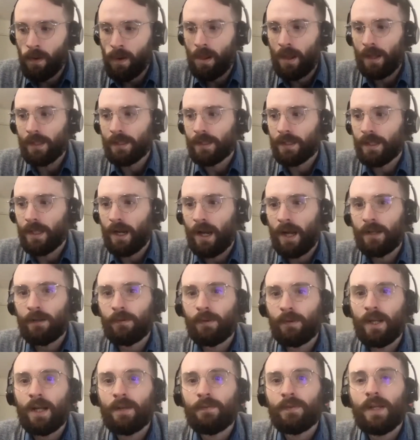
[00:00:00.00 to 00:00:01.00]
is that I
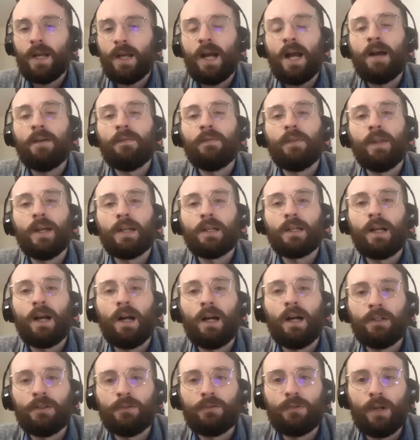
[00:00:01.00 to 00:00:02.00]
don't have to have that
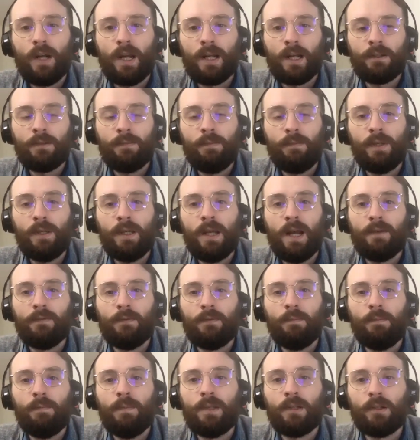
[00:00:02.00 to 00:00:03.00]
contract have a
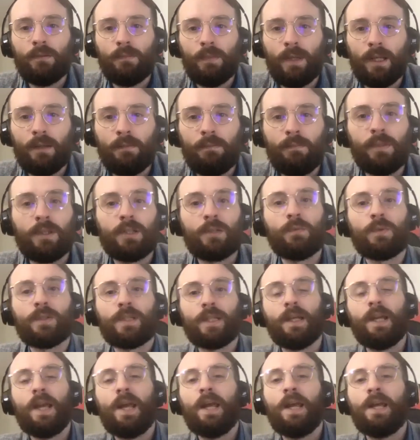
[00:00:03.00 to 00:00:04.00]
middleman, because once
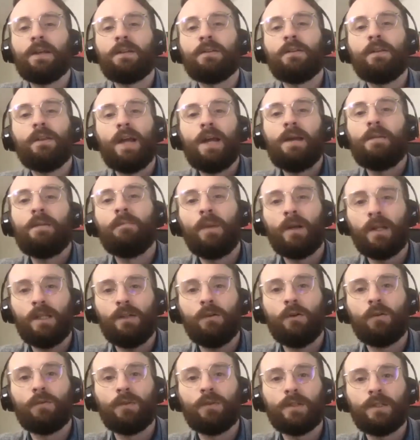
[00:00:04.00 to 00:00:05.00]
I hand that money
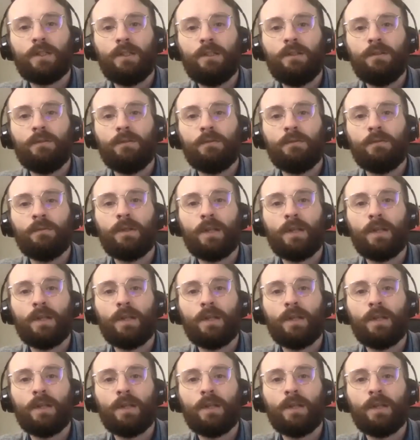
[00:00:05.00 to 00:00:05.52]
over to you,